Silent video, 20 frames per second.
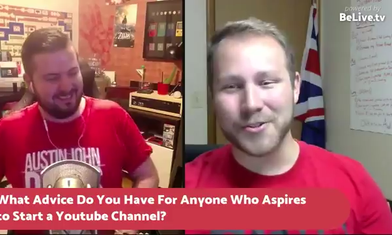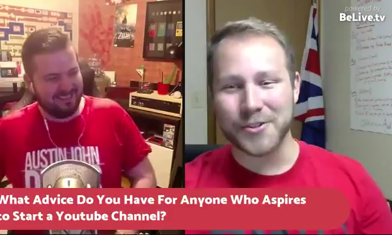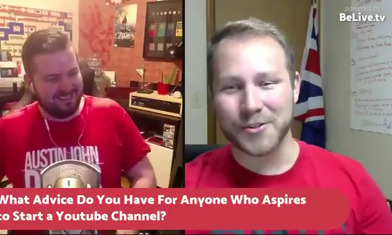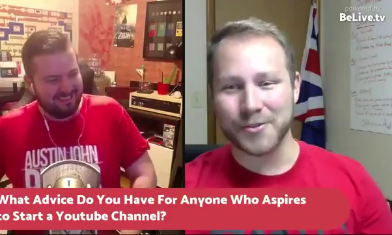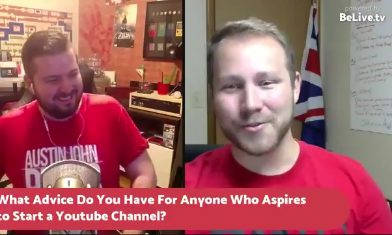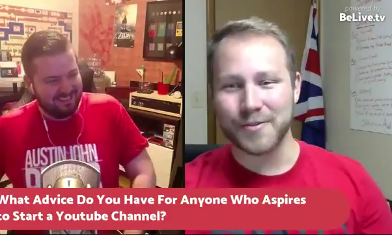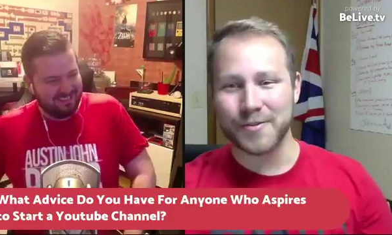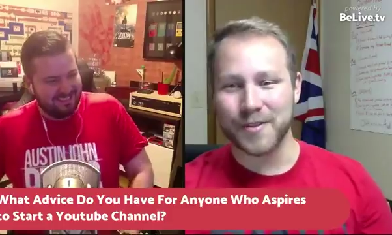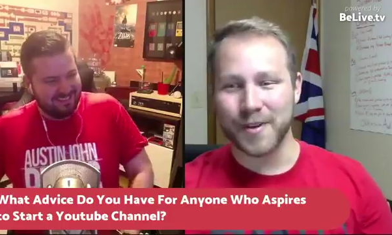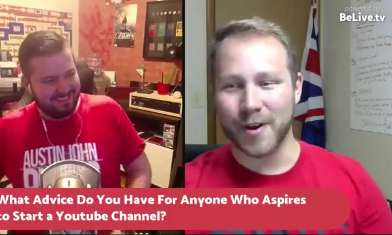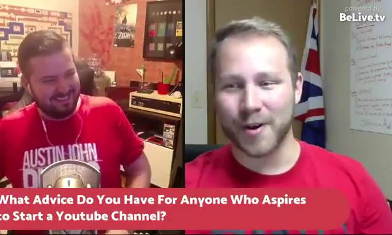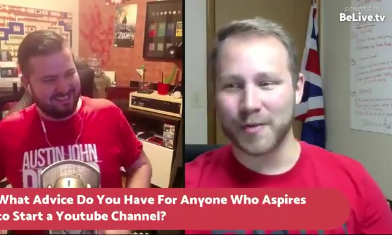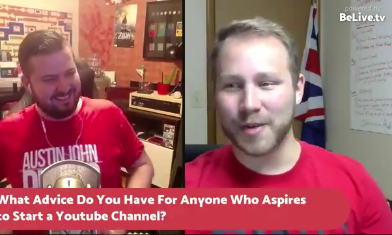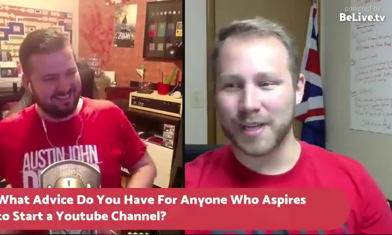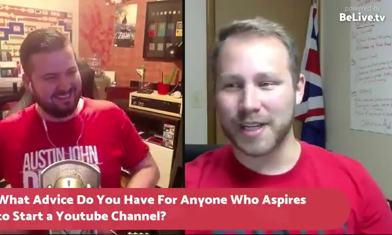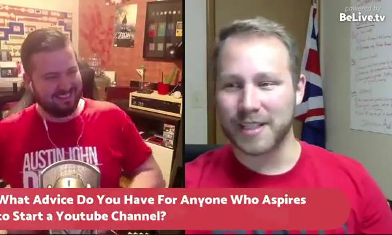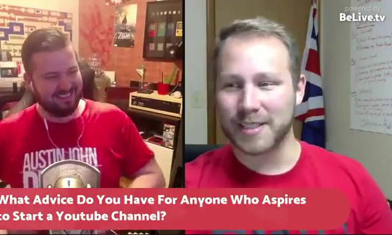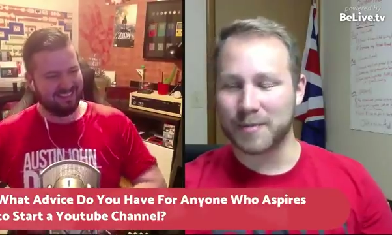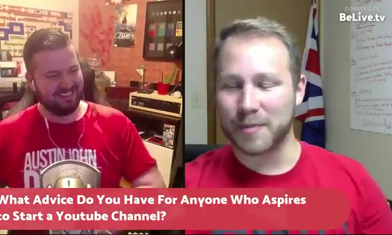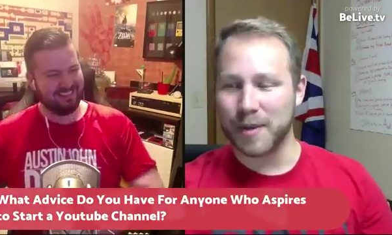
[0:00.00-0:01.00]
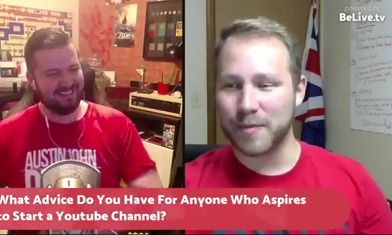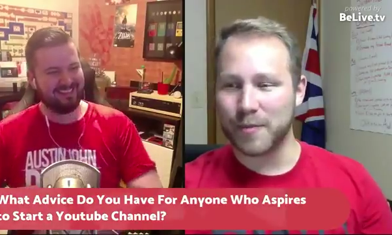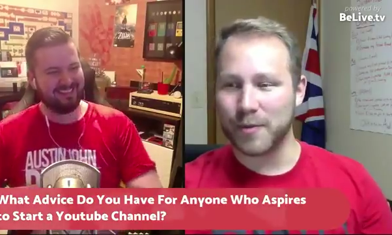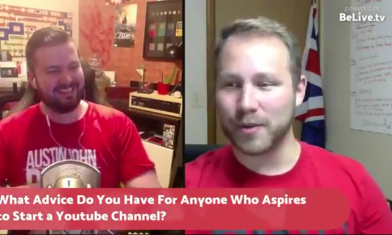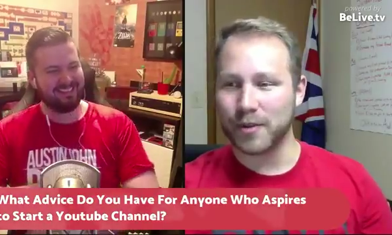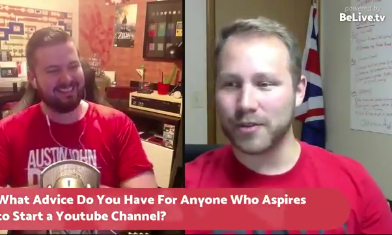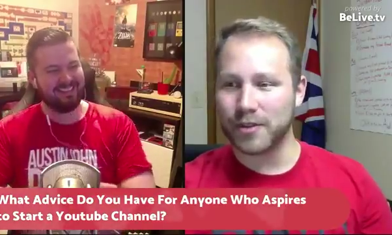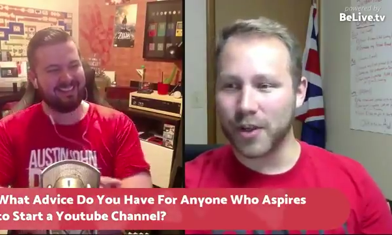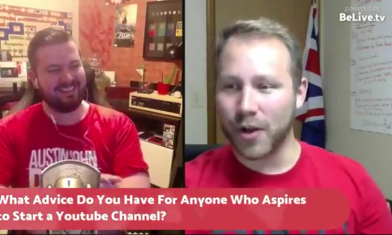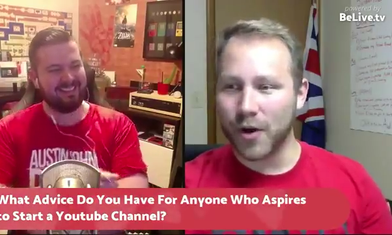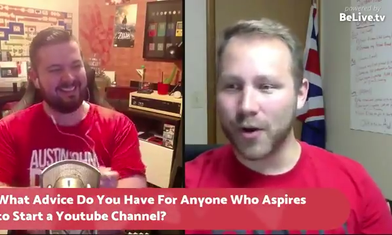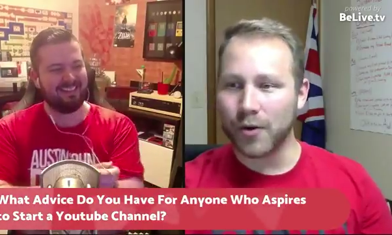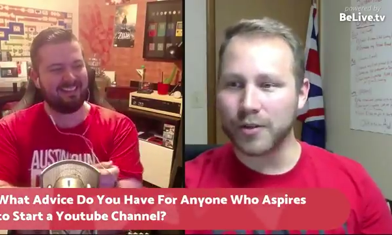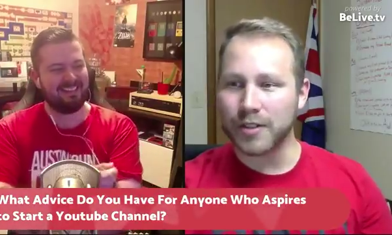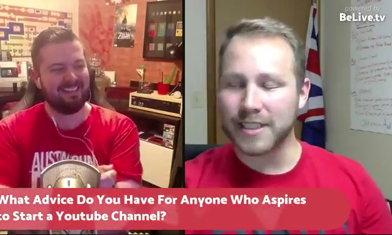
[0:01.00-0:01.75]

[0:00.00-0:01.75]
Speaker 1: true though, because people don't